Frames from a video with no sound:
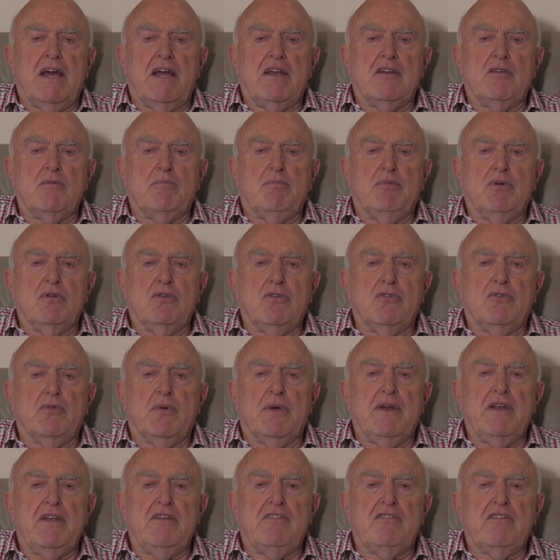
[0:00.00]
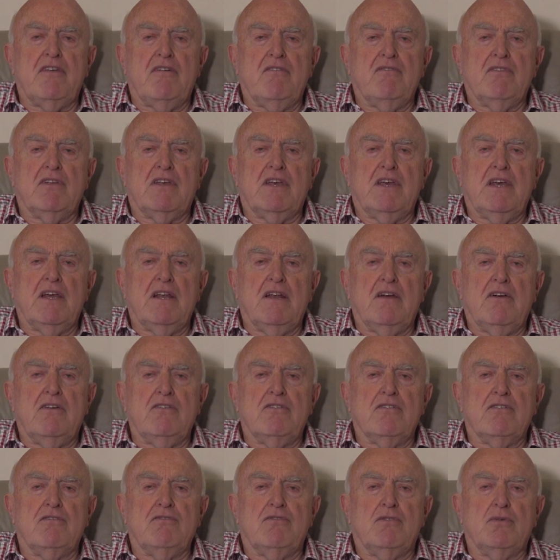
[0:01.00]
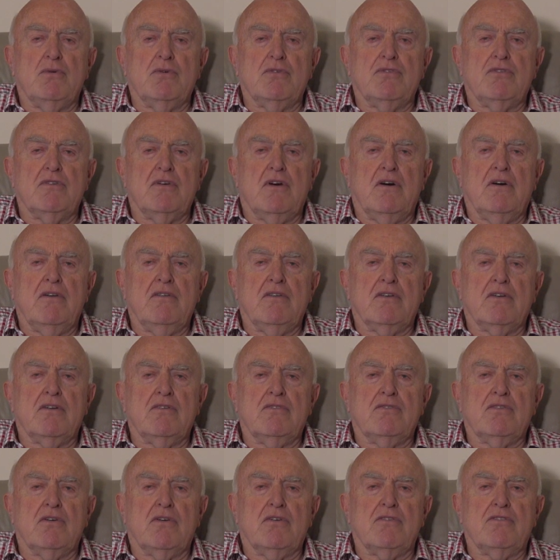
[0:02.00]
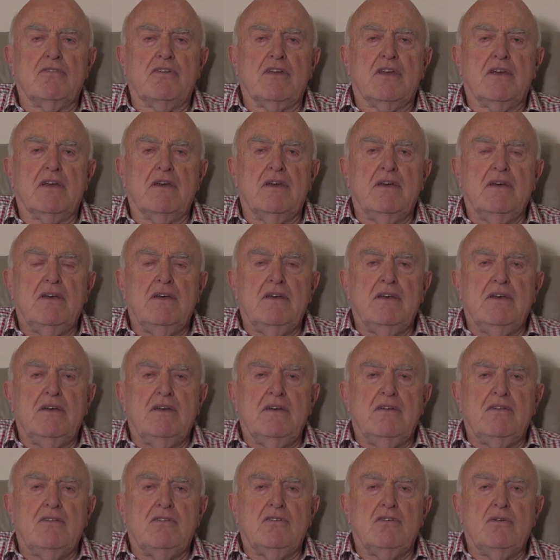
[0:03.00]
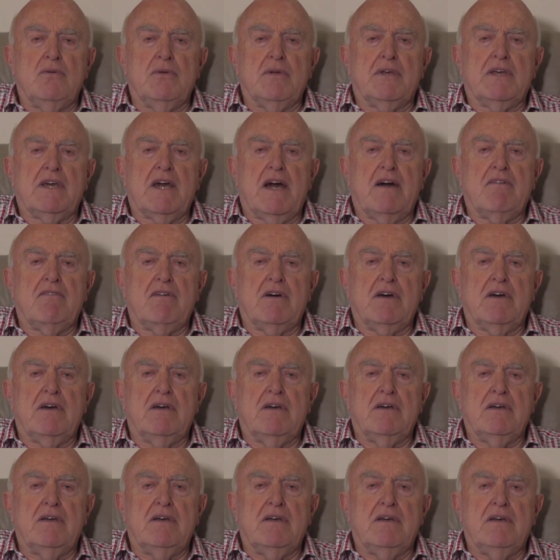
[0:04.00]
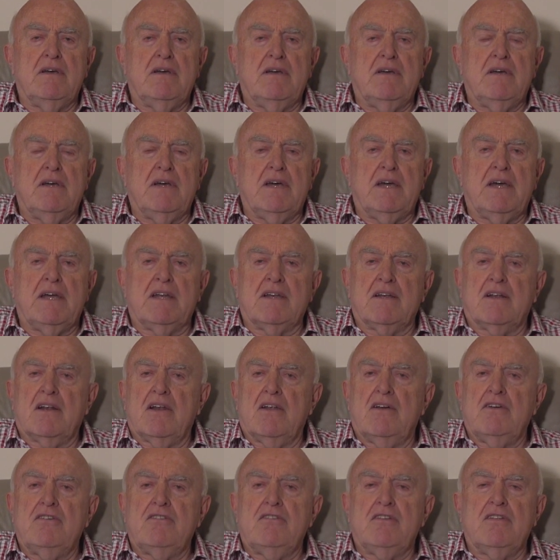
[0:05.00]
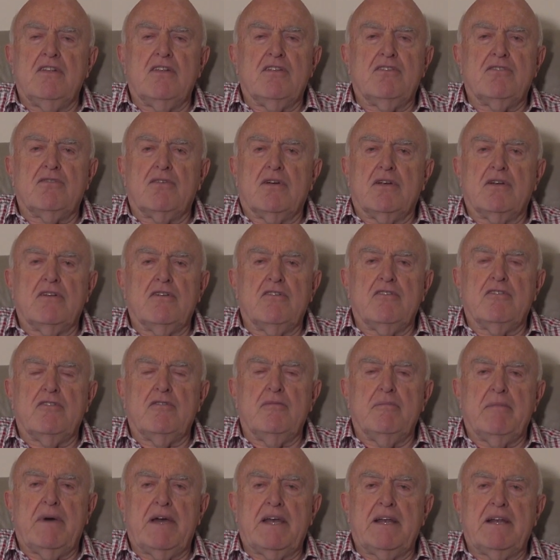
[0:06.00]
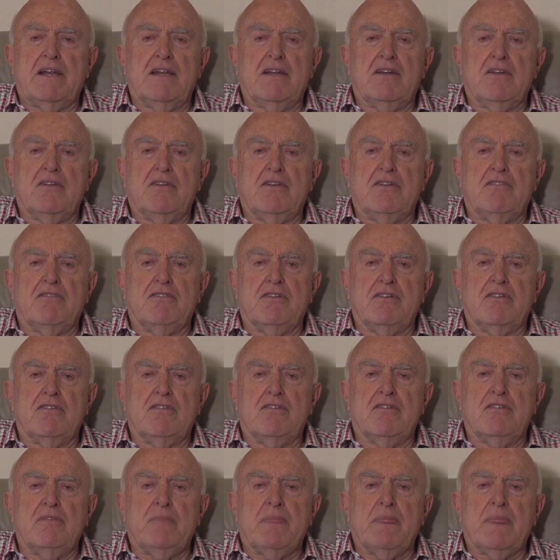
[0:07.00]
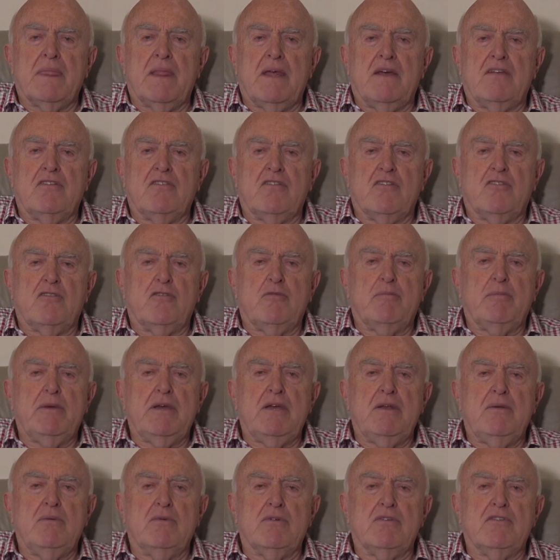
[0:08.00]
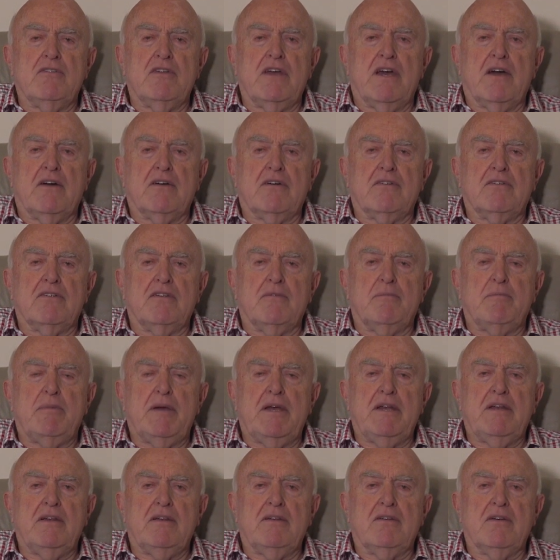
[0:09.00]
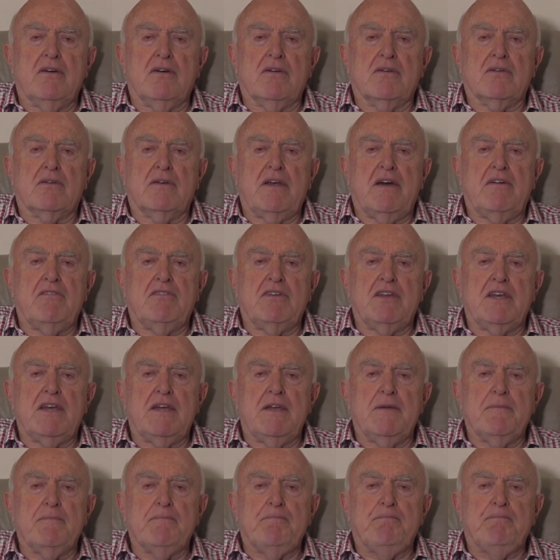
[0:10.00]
had to pull 27 kilos of force on the control stick to recover, and closing the throttles made little difference as the speed was now dependent on gravity.